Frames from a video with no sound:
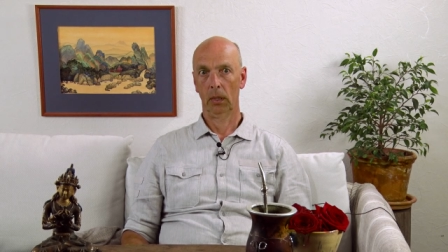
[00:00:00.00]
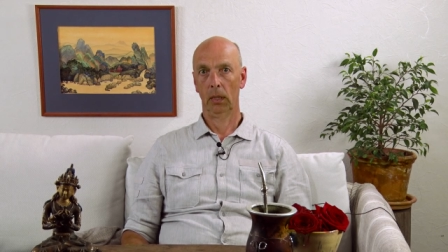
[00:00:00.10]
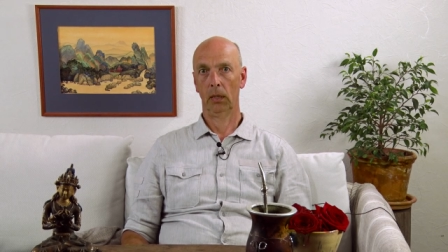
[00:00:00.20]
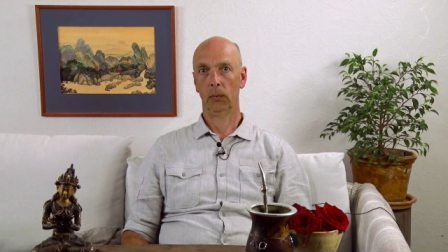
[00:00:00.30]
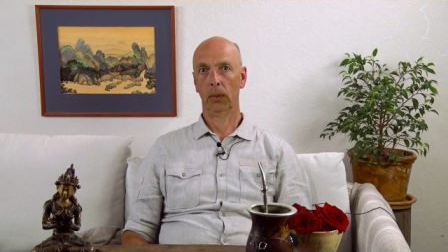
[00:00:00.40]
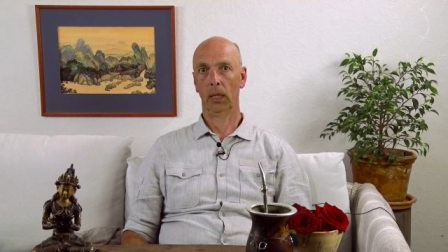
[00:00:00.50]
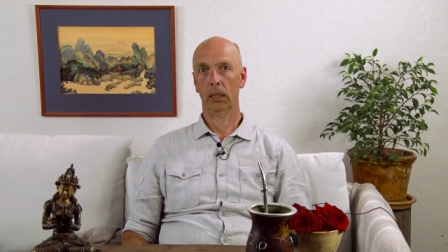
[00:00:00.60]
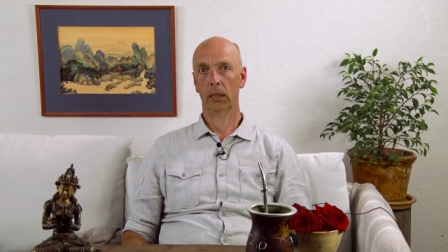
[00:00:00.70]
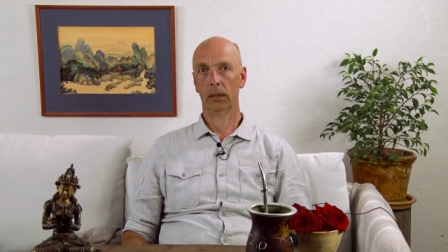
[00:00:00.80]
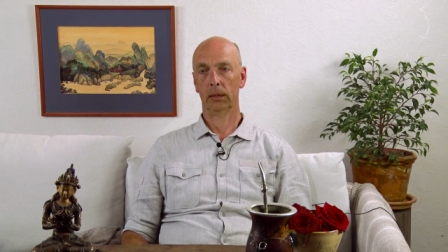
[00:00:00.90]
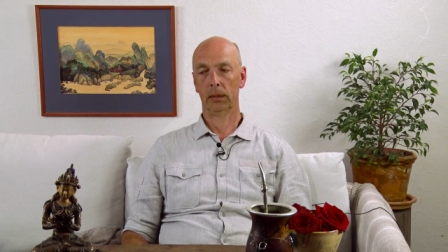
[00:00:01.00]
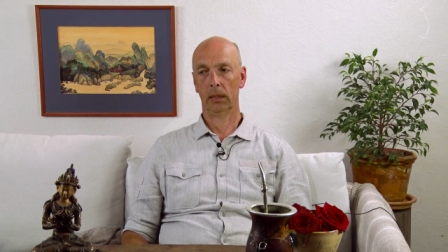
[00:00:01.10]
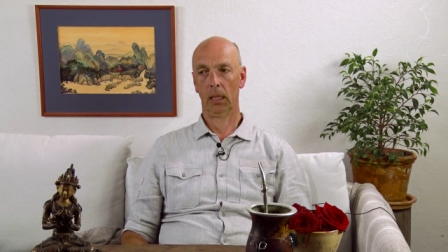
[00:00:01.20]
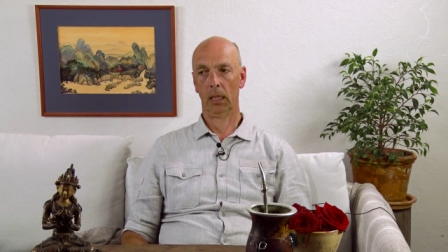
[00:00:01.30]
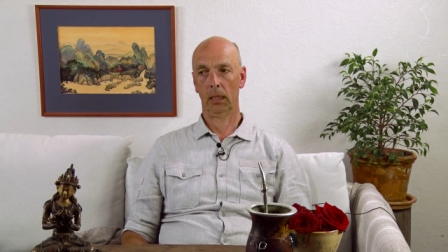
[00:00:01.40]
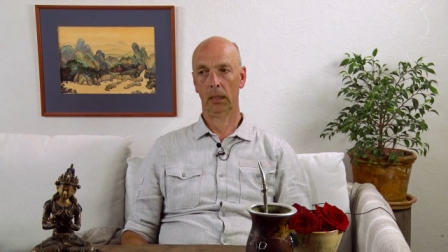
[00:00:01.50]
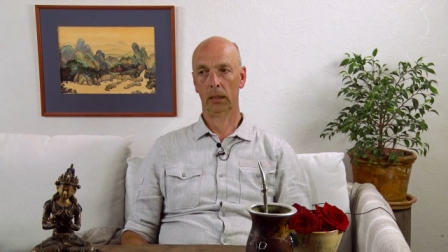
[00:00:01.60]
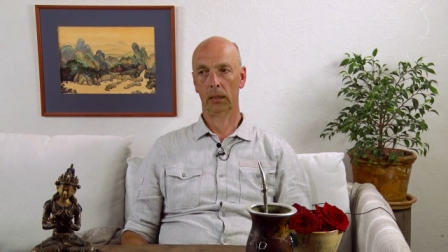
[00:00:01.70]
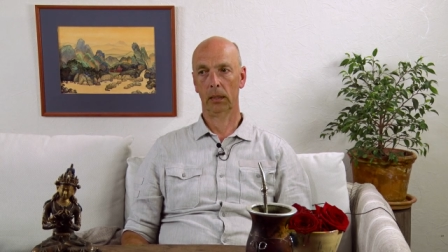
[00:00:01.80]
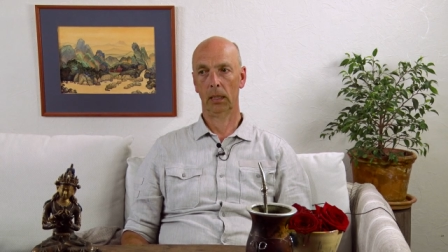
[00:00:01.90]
that we understand